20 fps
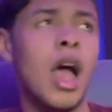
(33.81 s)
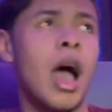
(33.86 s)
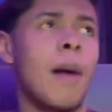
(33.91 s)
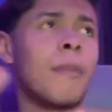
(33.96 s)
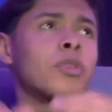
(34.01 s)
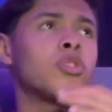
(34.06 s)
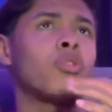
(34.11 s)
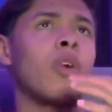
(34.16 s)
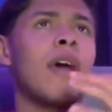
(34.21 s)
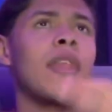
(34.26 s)
I'm
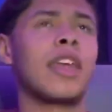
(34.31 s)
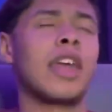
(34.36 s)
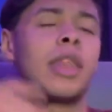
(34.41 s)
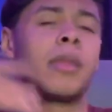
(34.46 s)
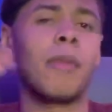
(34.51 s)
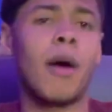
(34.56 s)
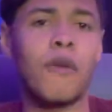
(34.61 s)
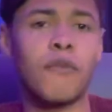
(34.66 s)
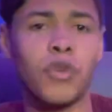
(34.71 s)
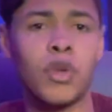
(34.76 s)
going to try to get
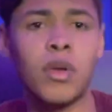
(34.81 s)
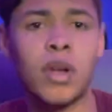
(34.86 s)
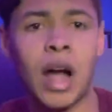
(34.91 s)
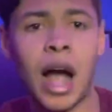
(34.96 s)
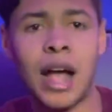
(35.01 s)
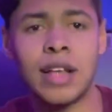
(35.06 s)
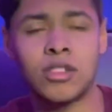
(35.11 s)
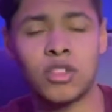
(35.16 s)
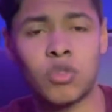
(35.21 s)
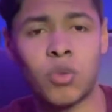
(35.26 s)
them out for you
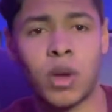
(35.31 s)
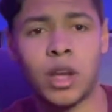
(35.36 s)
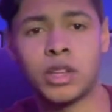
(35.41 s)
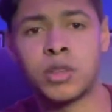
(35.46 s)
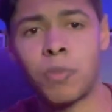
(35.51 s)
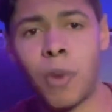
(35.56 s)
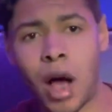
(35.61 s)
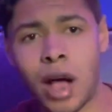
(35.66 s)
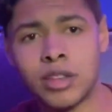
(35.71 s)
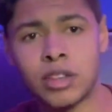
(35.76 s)
guys as quick as
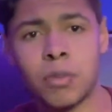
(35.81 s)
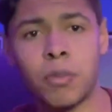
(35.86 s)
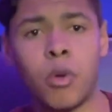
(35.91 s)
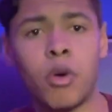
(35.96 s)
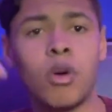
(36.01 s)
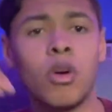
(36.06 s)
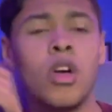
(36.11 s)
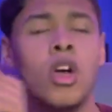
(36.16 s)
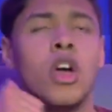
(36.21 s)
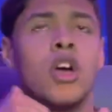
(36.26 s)

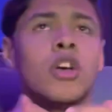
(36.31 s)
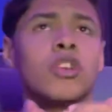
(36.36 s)
possible.